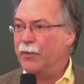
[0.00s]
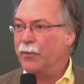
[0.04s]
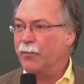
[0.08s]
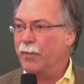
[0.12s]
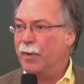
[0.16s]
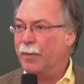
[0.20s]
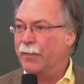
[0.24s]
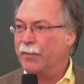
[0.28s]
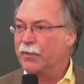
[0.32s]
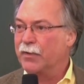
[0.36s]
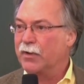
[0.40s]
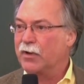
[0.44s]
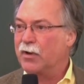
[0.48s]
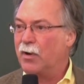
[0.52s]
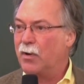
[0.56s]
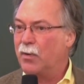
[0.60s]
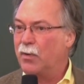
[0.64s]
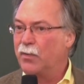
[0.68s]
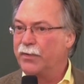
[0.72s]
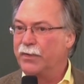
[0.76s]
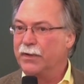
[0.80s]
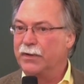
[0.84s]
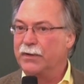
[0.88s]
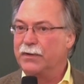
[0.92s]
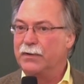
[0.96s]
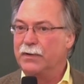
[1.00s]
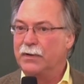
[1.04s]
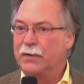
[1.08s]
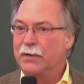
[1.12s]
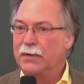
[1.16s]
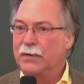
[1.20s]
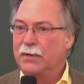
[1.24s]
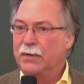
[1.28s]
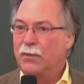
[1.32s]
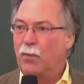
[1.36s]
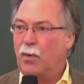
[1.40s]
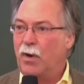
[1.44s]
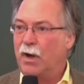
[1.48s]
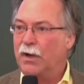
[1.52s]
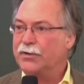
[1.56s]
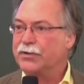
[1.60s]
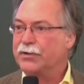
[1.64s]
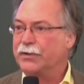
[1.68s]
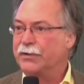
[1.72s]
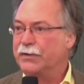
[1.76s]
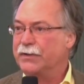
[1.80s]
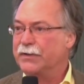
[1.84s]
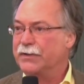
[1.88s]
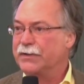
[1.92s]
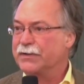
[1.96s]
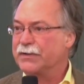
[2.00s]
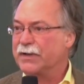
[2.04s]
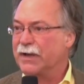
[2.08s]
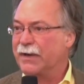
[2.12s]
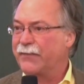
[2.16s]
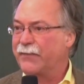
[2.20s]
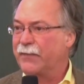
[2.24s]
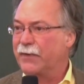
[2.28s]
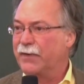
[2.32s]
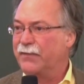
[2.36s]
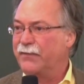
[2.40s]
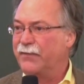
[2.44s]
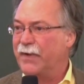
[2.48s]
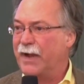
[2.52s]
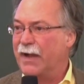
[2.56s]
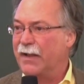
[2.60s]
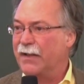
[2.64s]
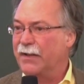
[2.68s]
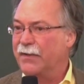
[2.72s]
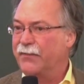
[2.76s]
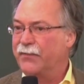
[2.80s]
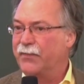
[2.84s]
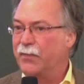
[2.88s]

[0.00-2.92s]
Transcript: You remember the cold that Washington suffered at Valley